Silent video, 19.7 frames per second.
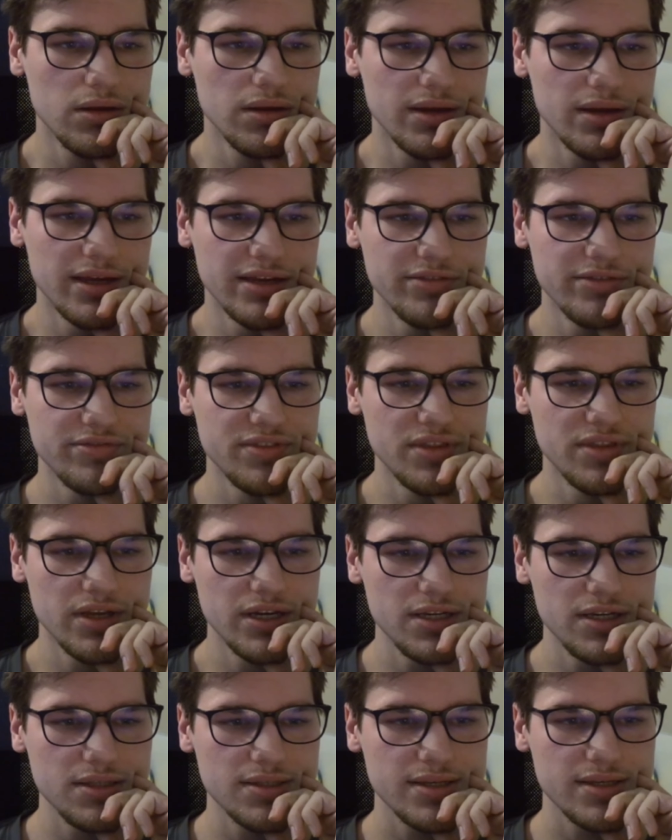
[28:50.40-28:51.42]
If
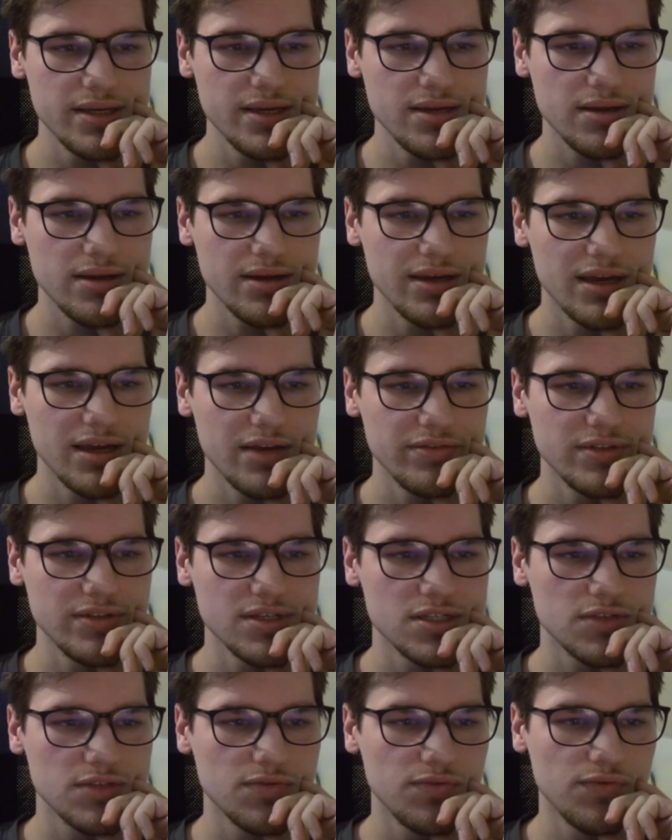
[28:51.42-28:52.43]
knight take, I have
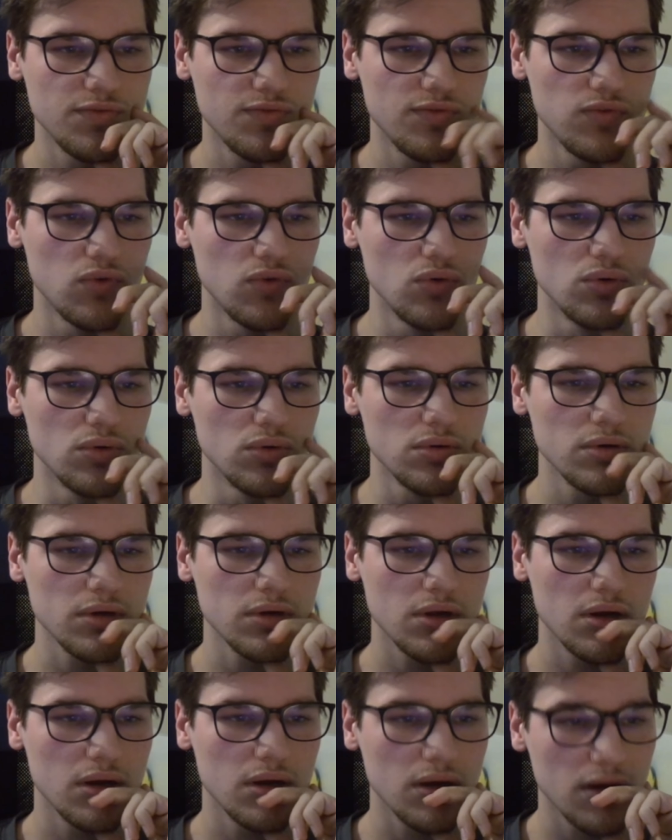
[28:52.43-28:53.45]
this
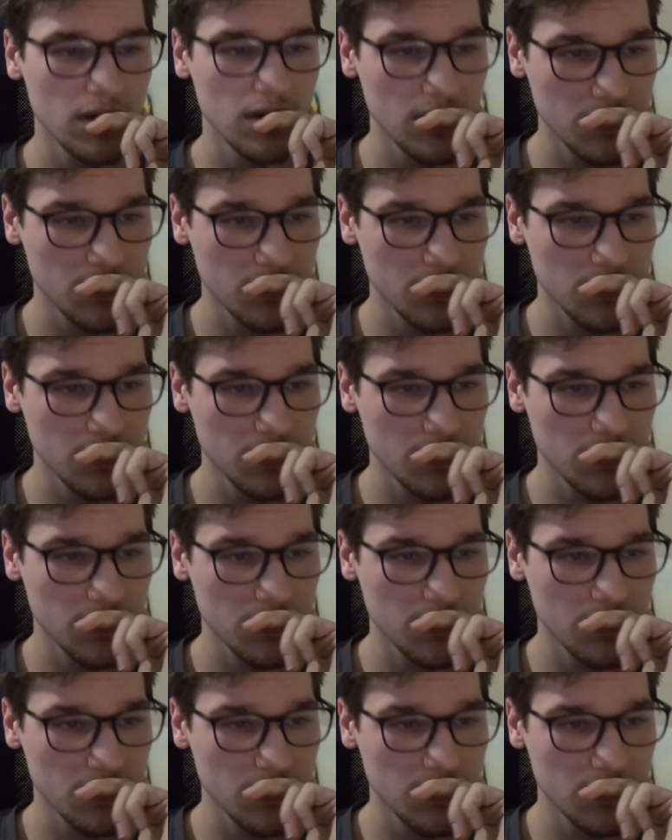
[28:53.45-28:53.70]
fork.